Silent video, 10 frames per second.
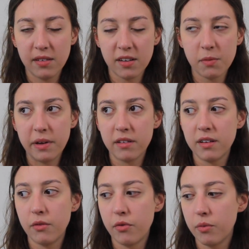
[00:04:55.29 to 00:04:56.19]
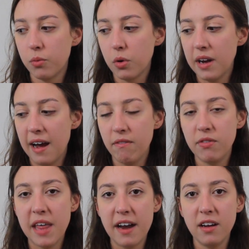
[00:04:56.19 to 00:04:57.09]
this expensive would
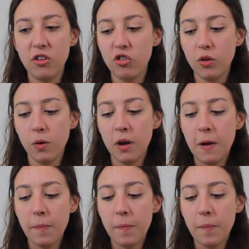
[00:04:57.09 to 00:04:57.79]
have that issue.